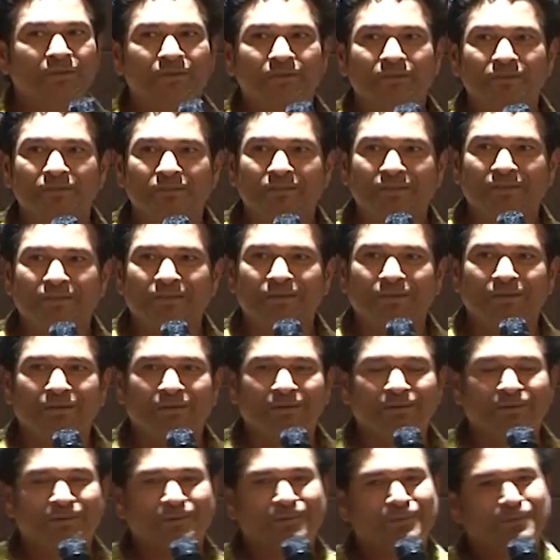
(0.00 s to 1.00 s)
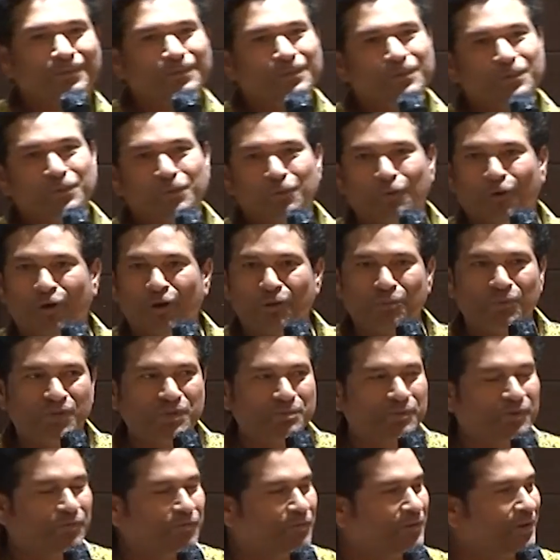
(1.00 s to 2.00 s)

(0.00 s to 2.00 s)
He said, "You all must be